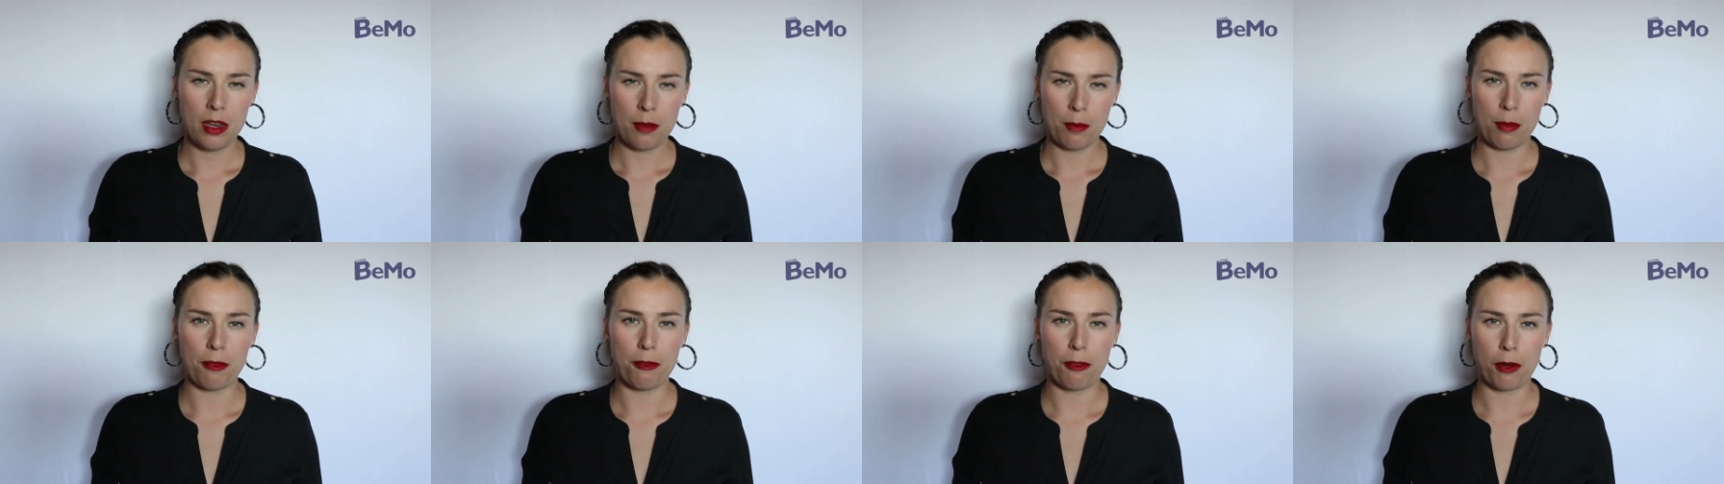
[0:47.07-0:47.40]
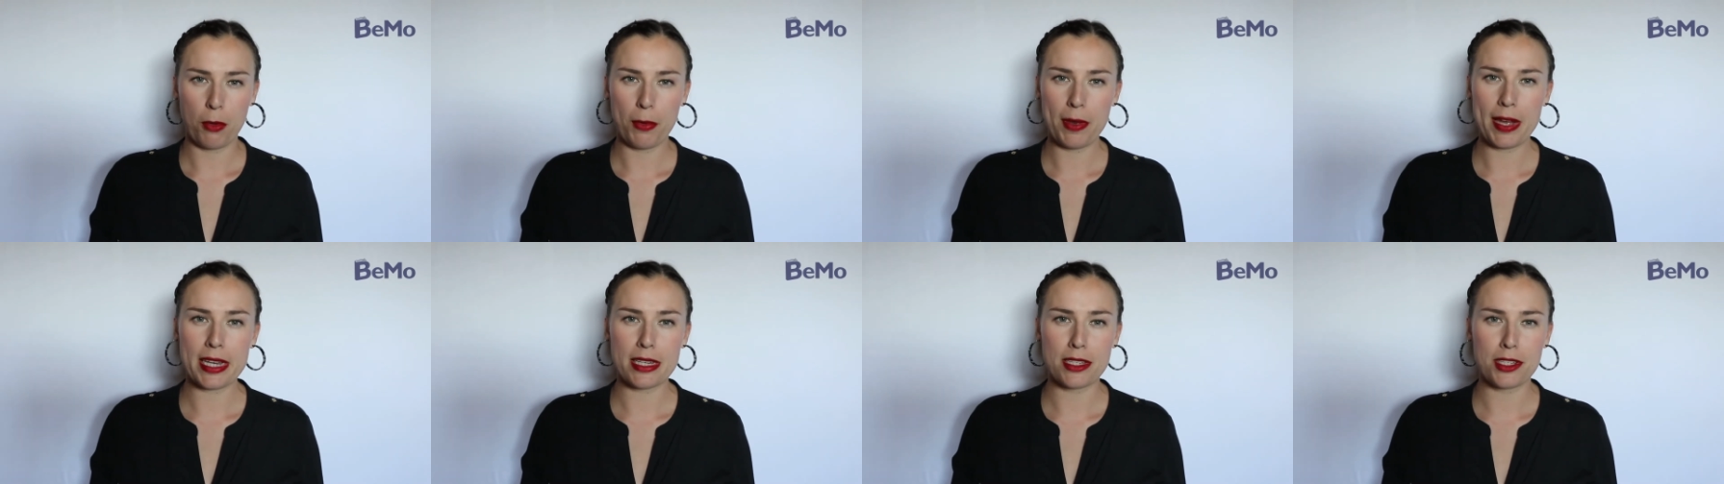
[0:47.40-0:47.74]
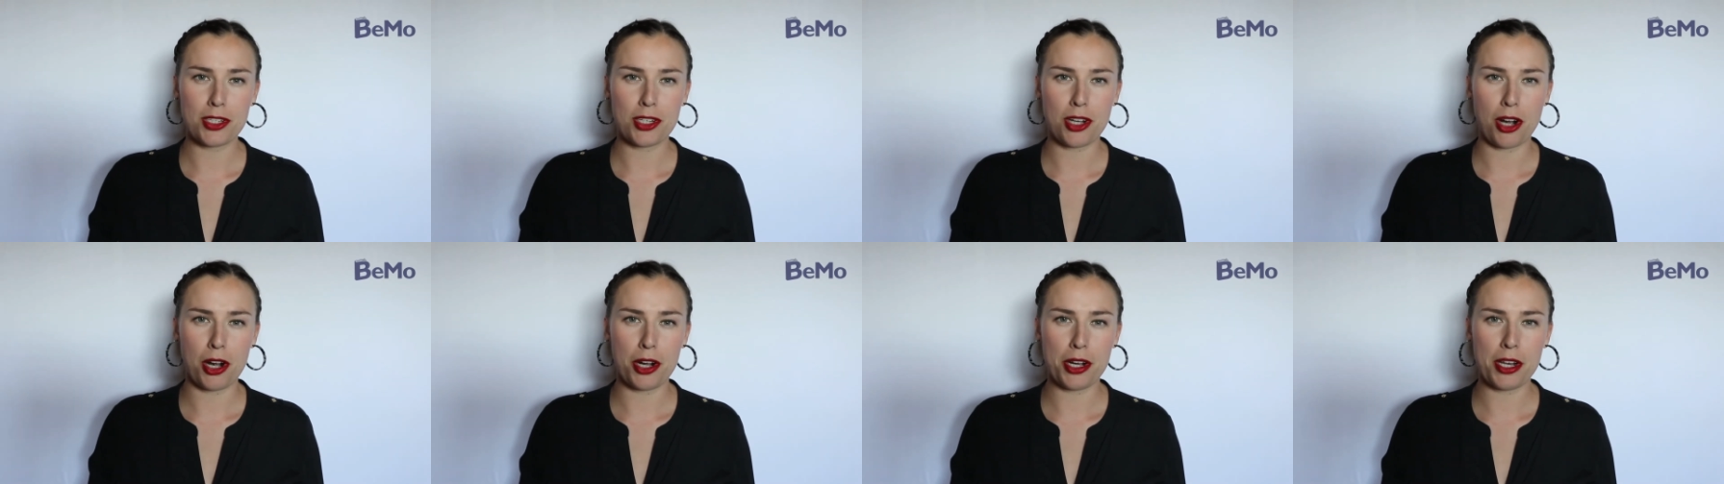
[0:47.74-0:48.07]
Before we get
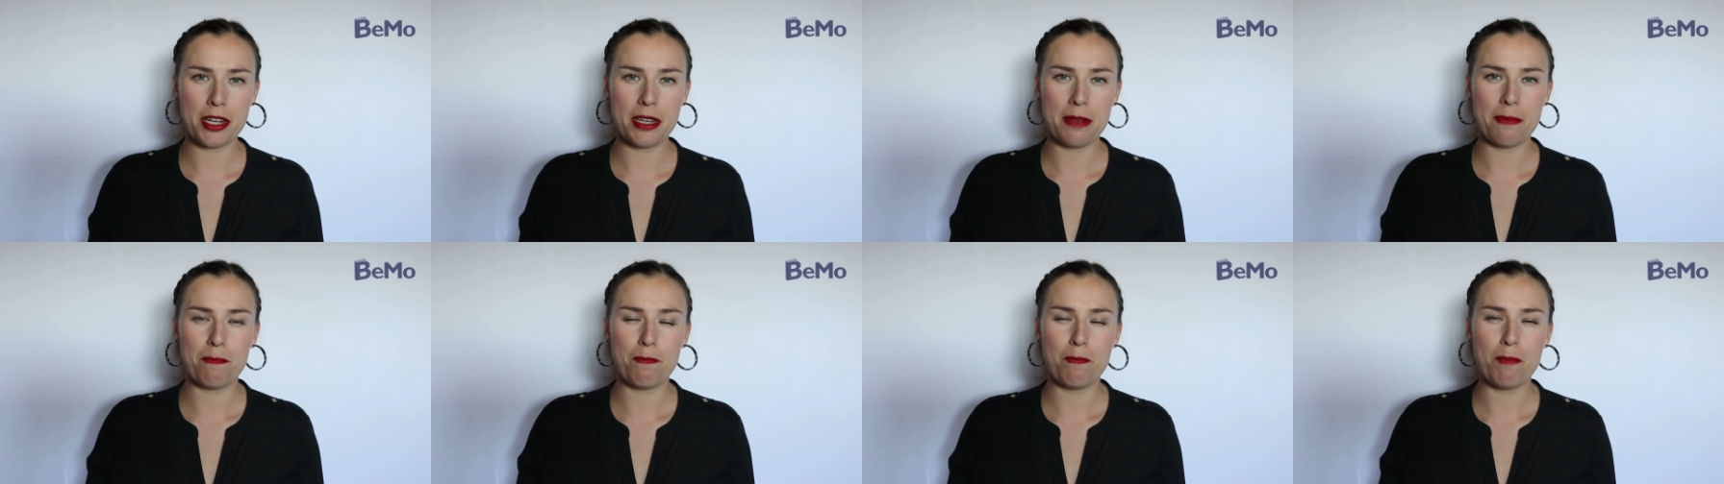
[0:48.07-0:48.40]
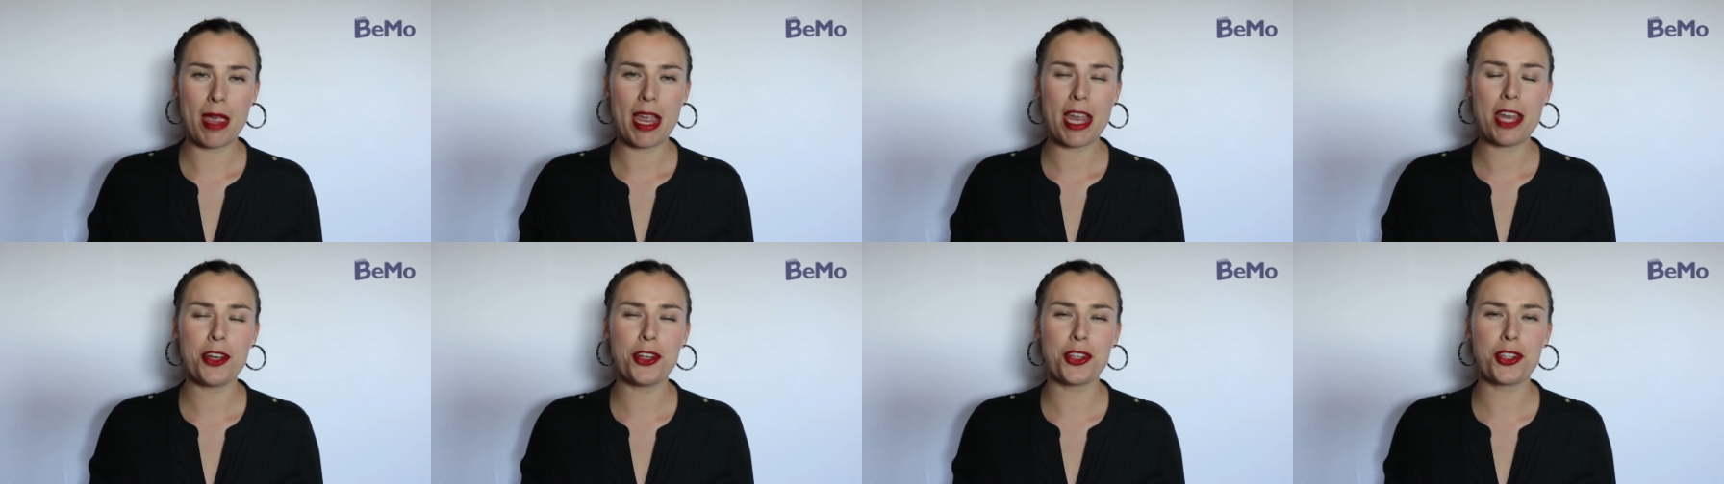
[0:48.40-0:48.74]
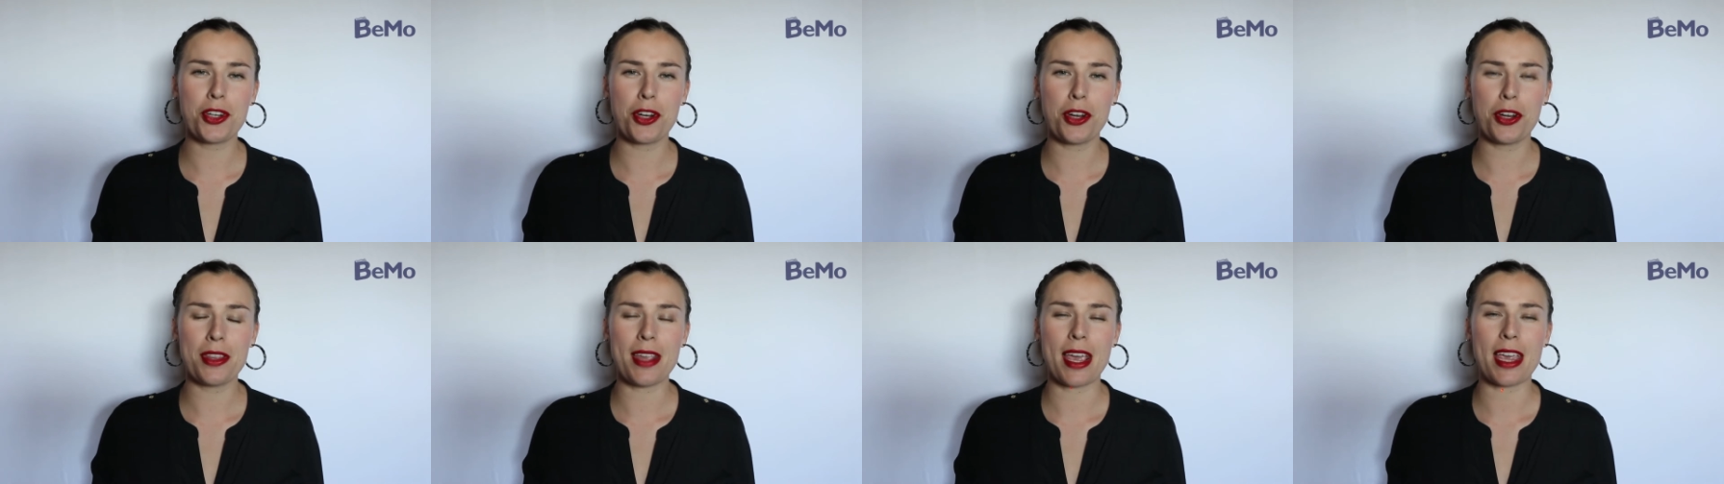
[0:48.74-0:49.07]
started, make
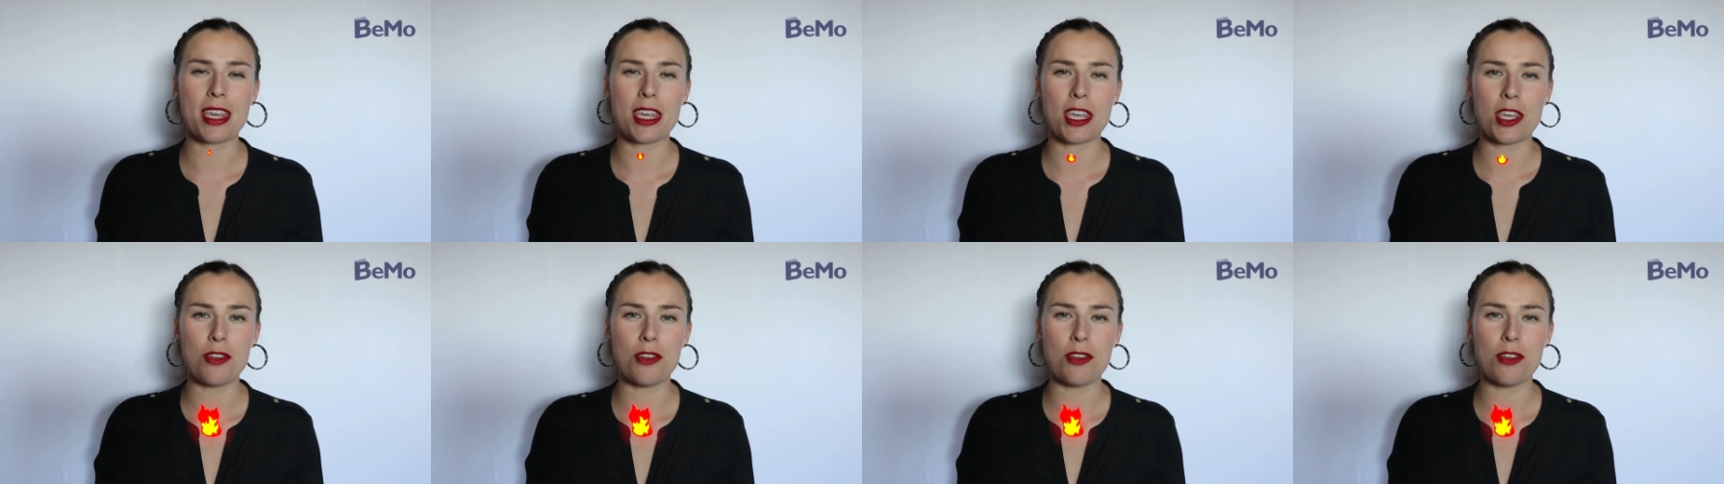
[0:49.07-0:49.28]
sure that